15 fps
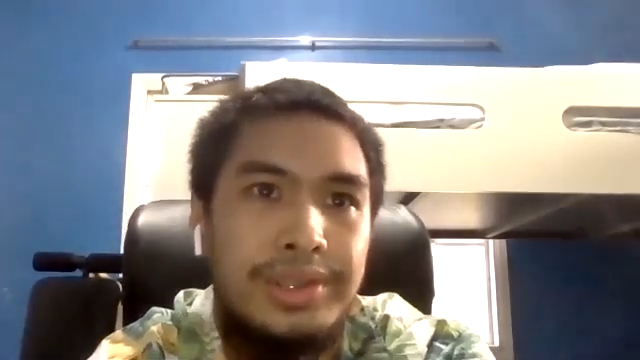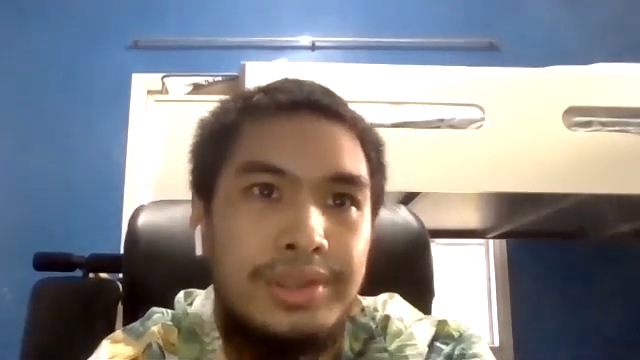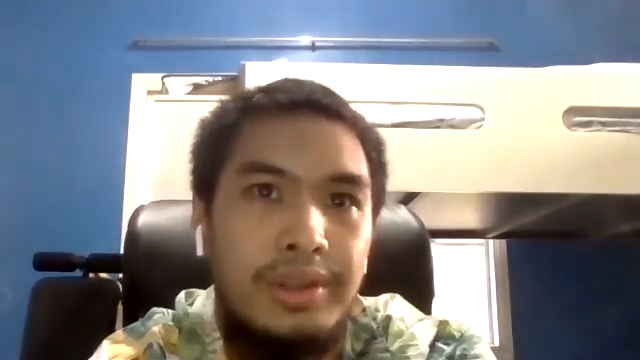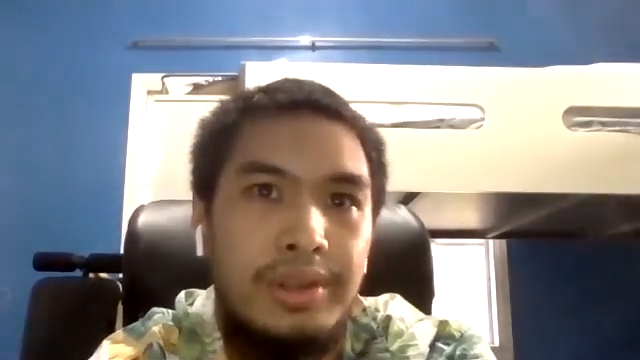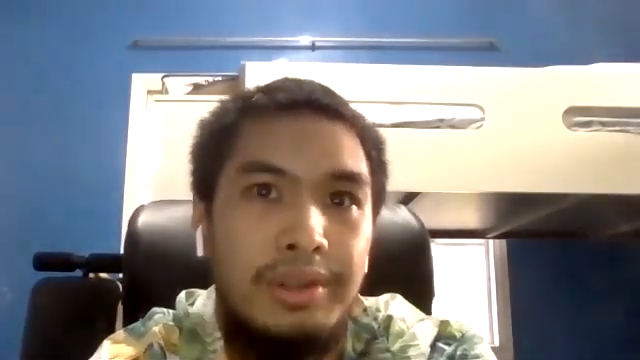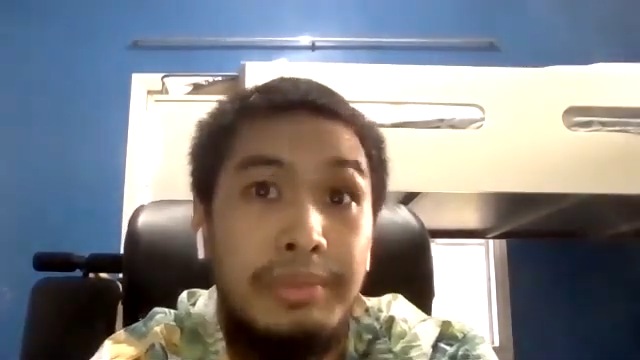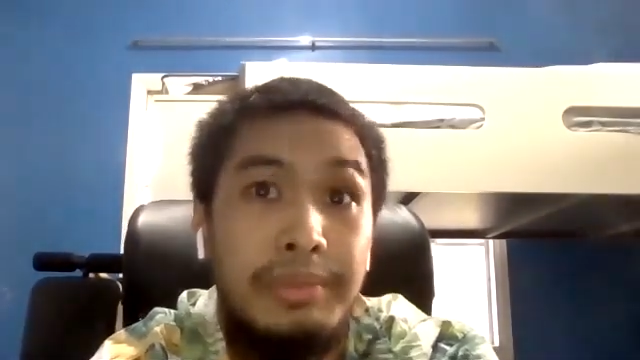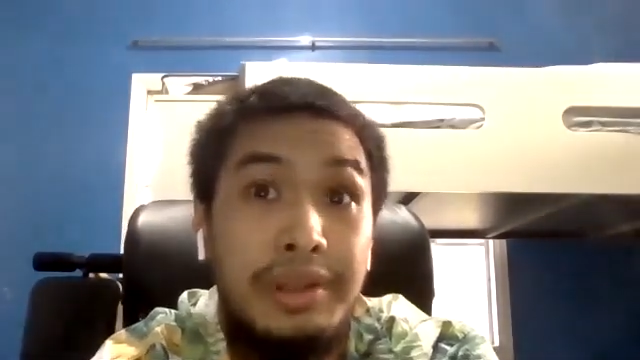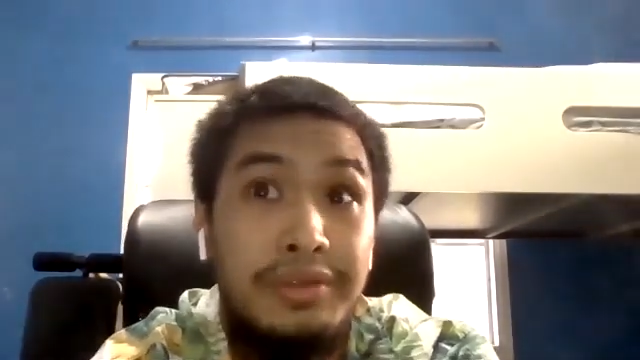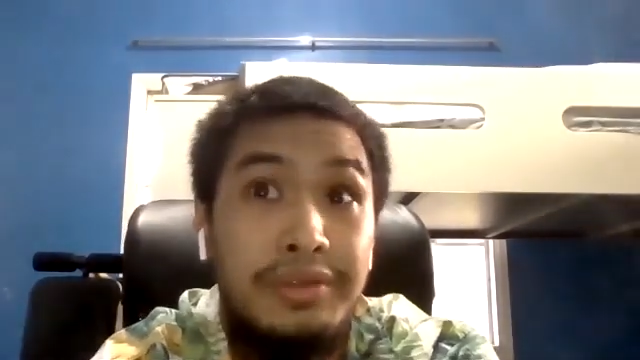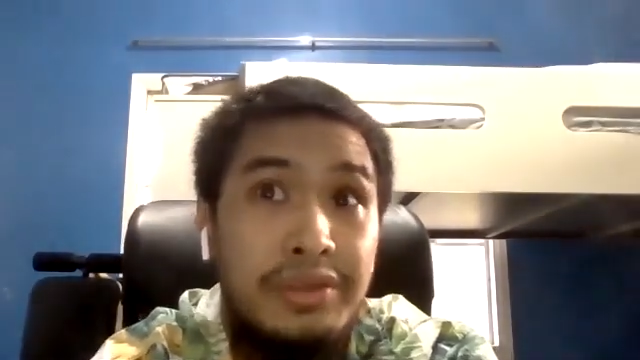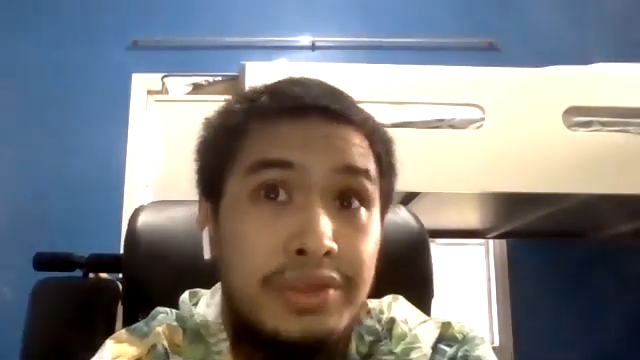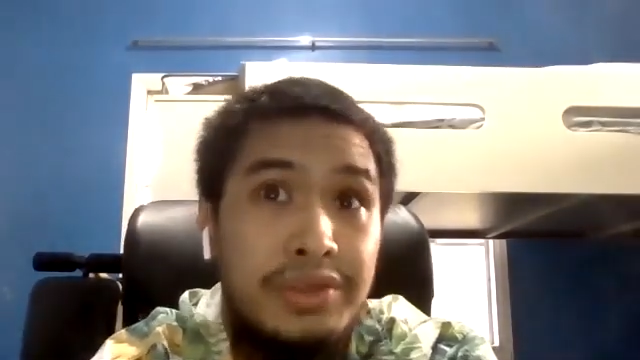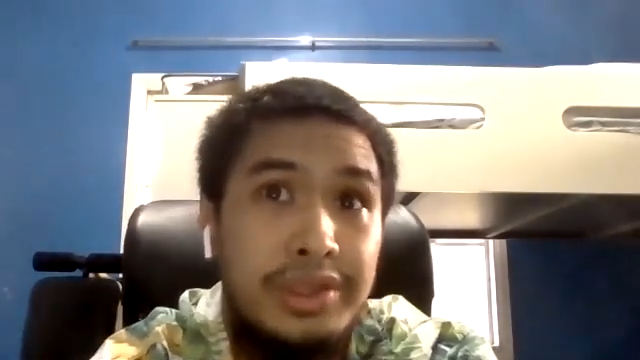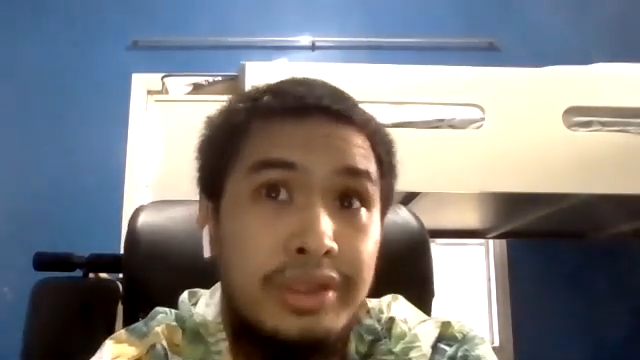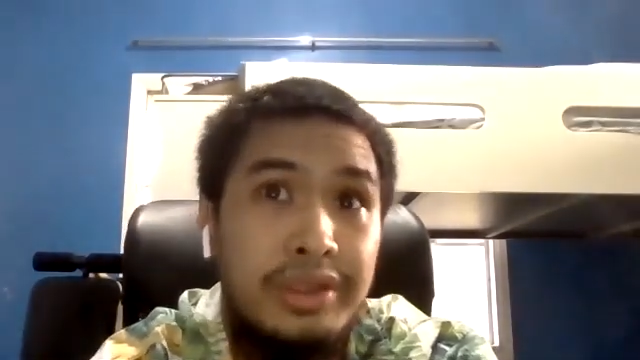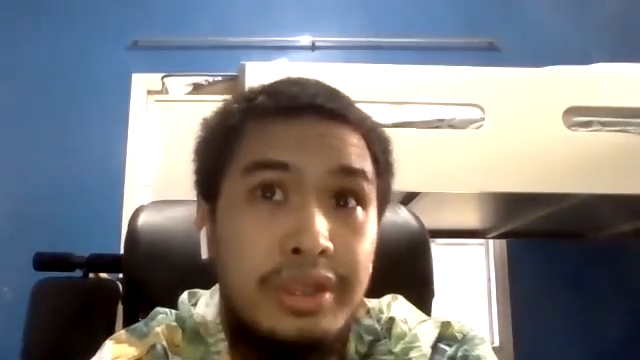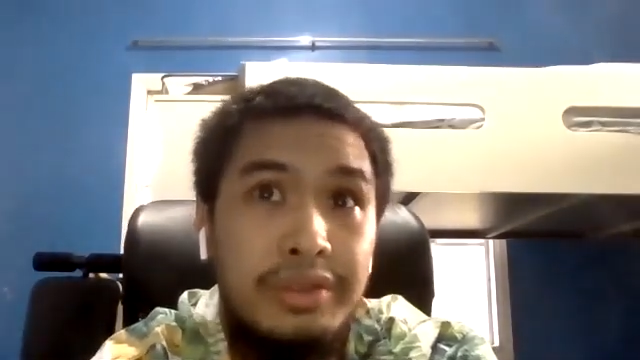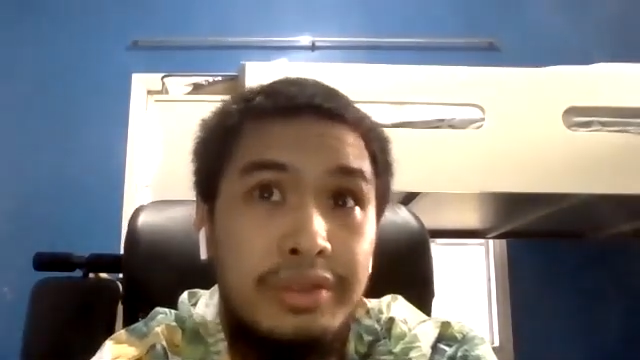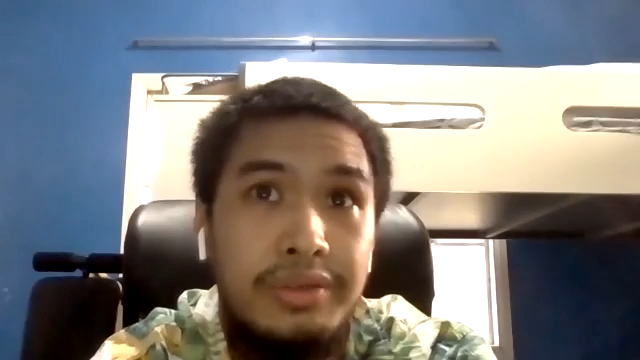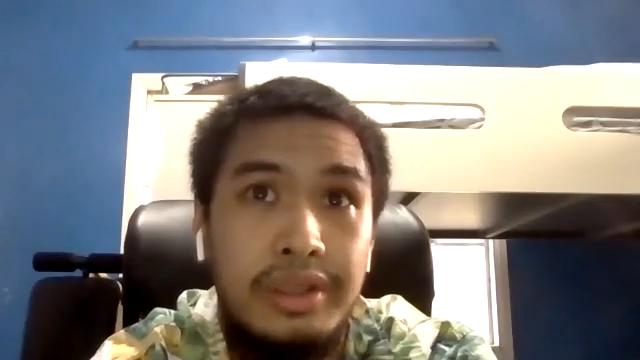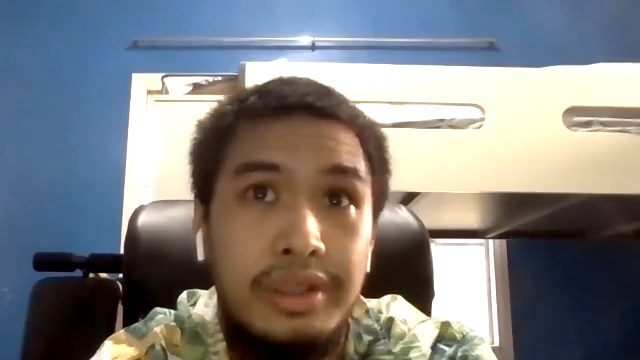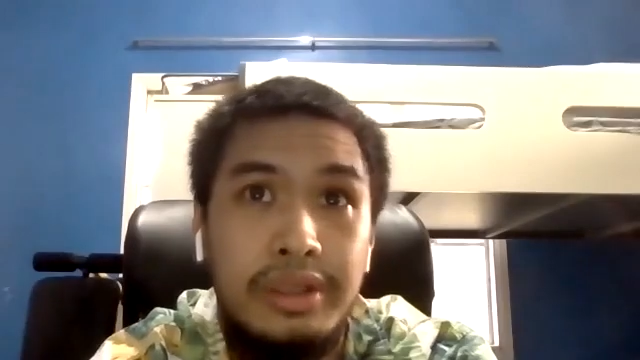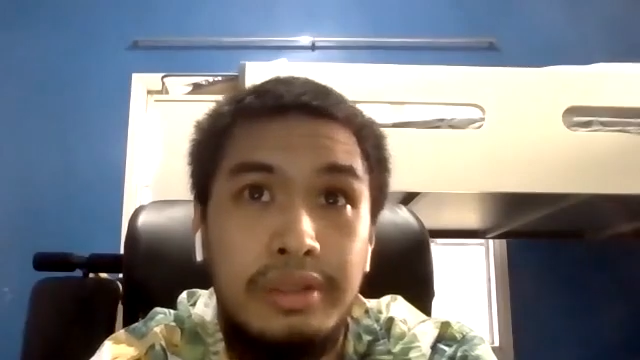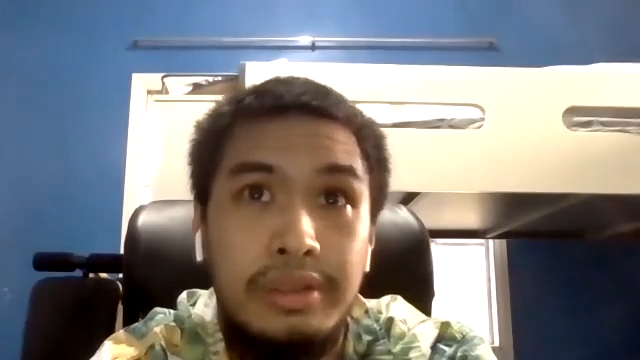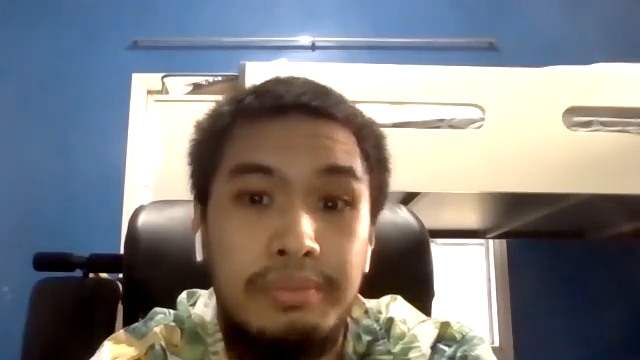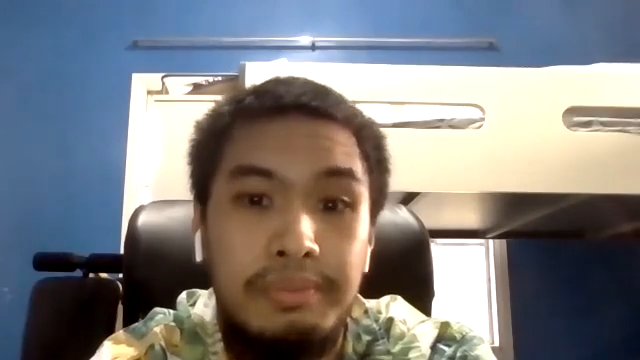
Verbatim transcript: on my fifth certificate,